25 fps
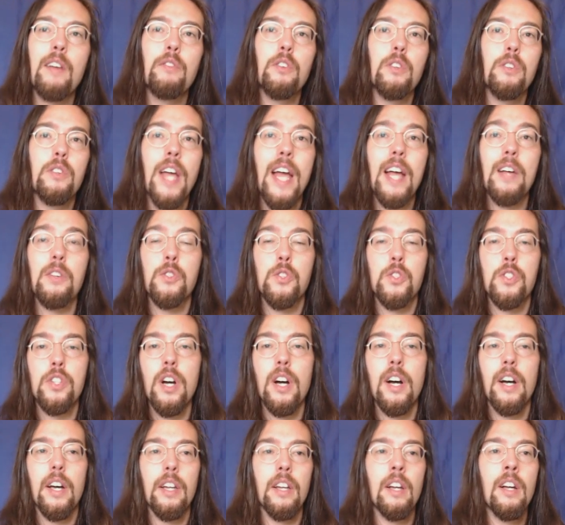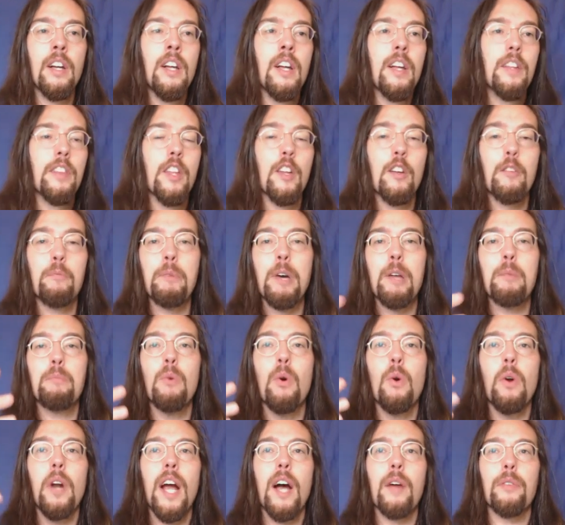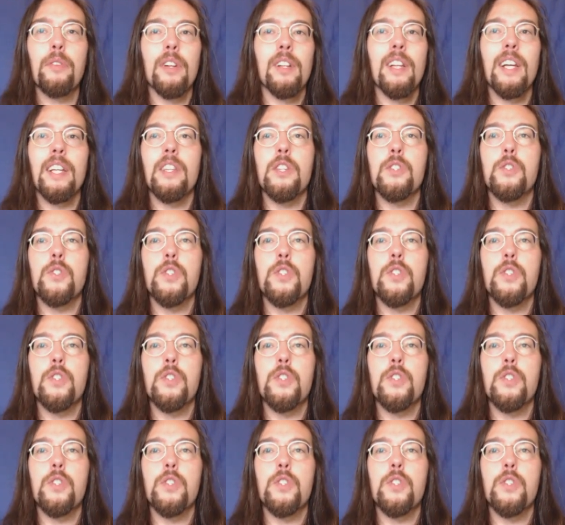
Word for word: ever has done that have been more out there, like